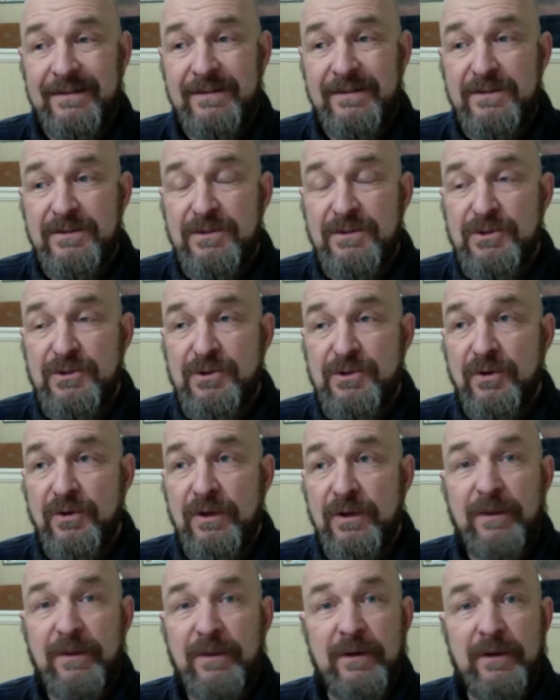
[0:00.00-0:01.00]
Certainly,
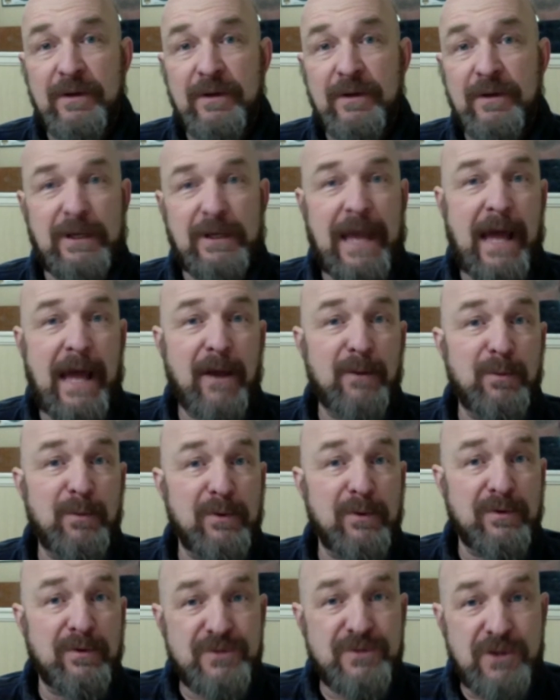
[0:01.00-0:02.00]
the caliber
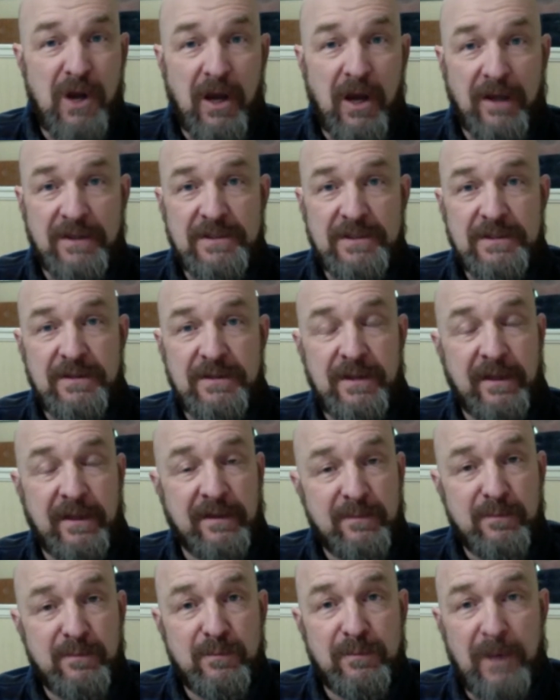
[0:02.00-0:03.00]
of shots that
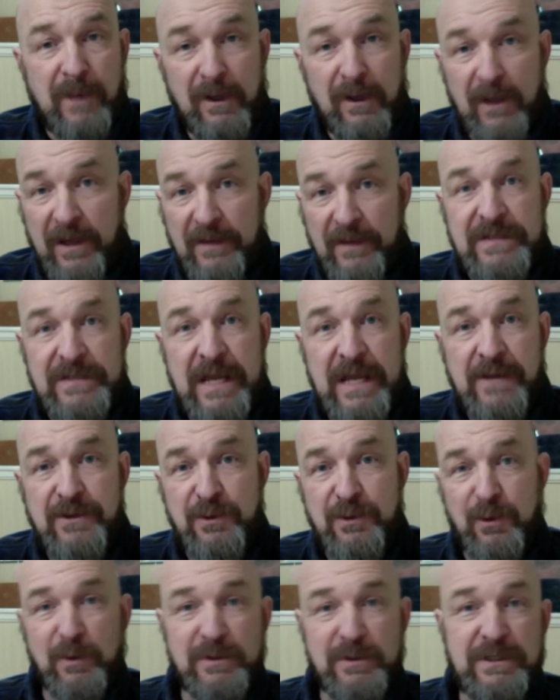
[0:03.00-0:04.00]
a lot of
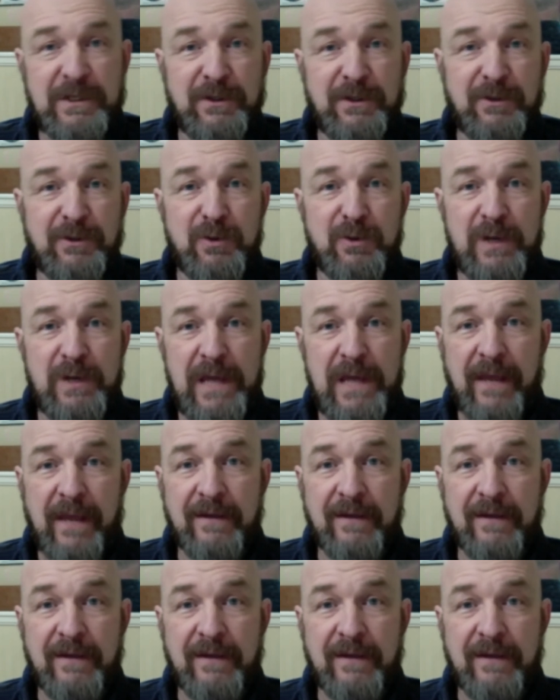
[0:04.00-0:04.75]
10-year-olds can create,